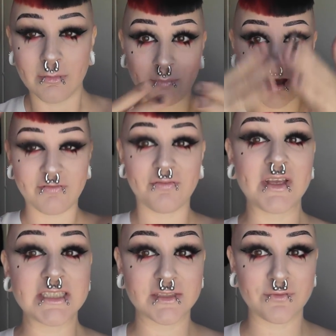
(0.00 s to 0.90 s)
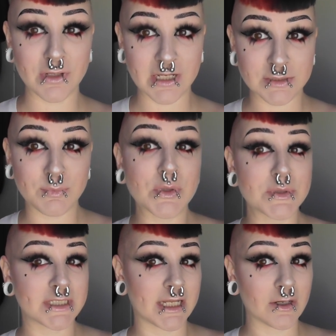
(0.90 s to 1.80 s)
My face is fully
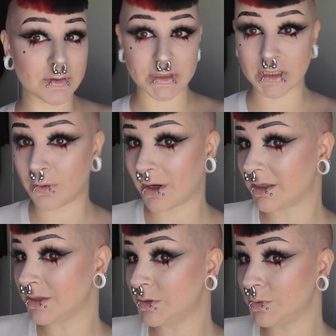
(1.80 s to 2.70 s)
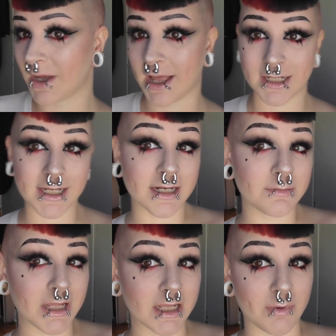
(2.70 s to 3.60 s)
exposed now, so I can do any kind
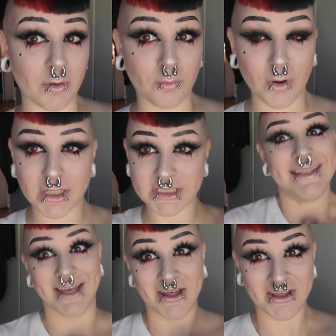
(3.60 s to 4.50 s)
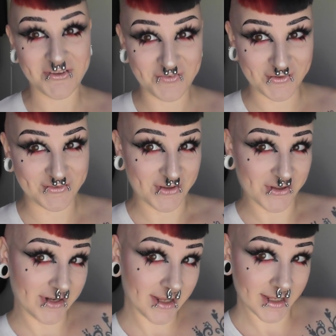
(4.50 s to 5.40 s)
of makeup I want. Yeah, it feels
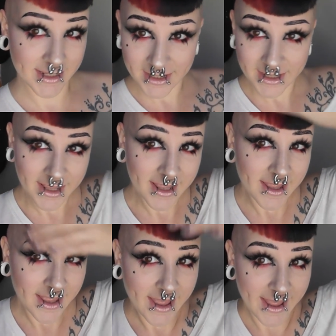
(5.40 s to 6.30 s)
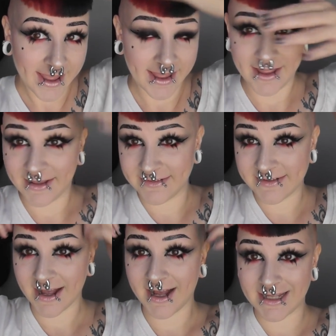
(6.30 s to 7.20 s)
good.
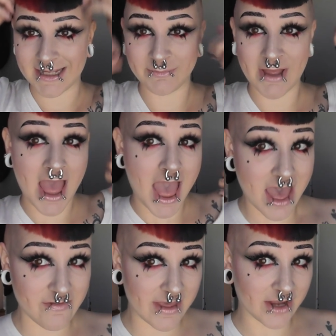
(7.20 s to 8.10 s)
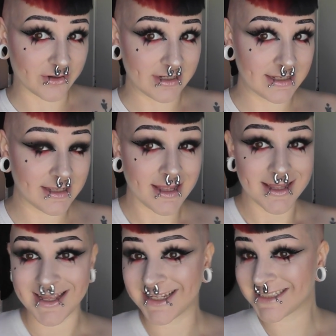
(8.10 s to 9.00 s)
And I am very
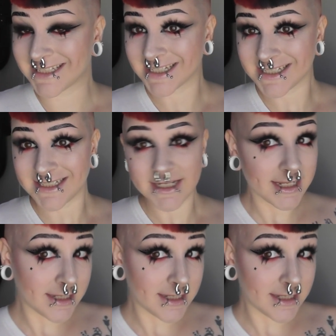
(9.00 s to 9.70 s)
excited.